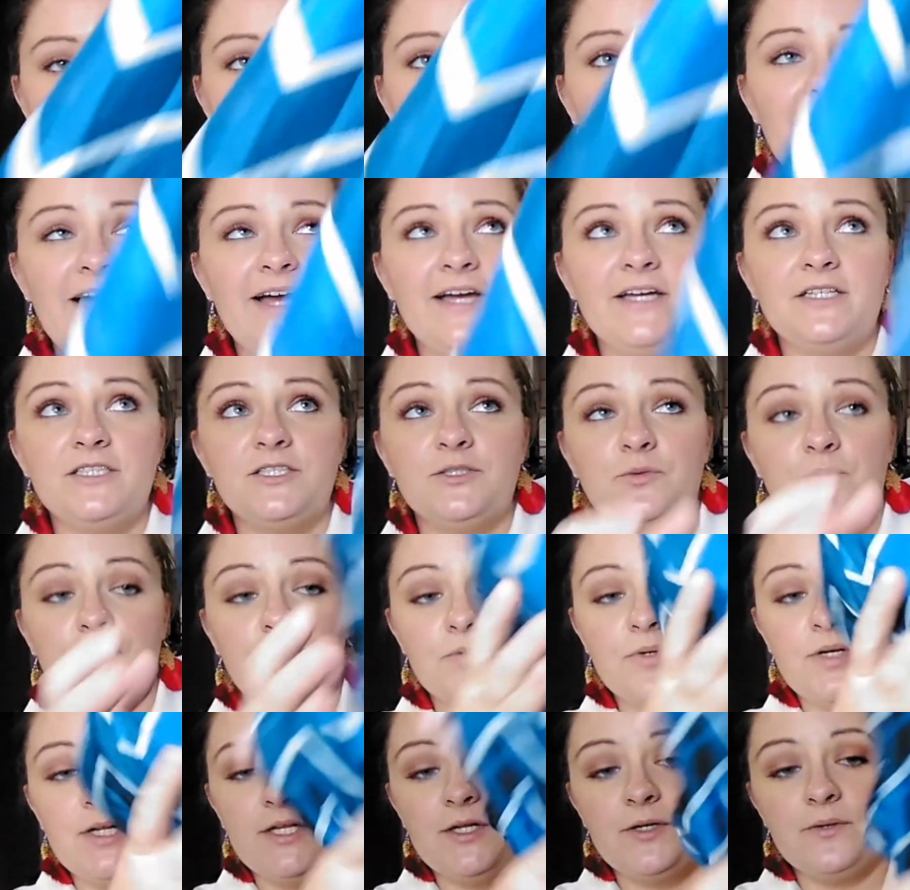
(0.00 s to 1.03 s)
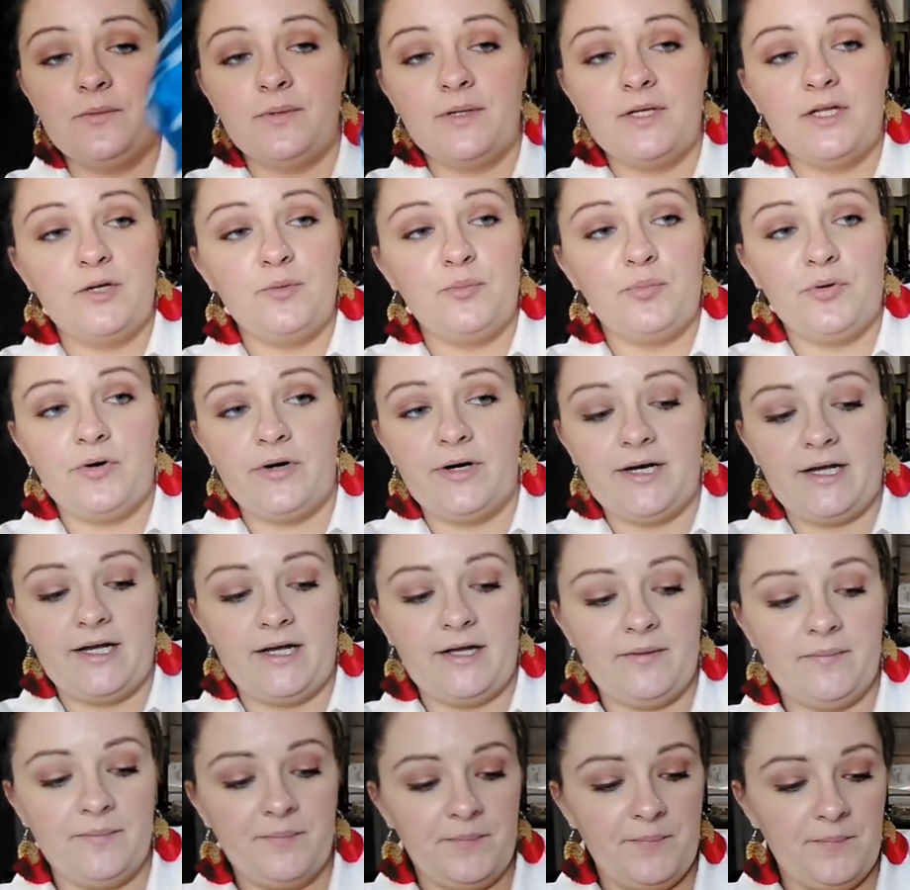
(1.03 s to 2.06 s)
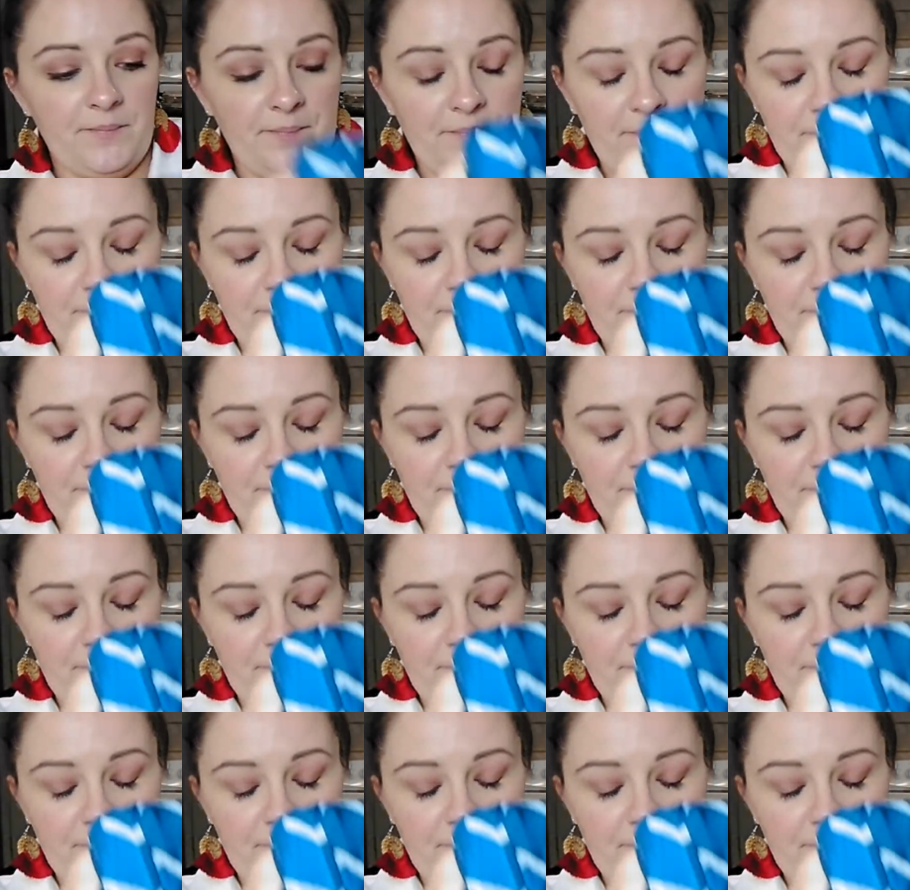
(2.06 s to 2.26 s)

And that is really, really pretty.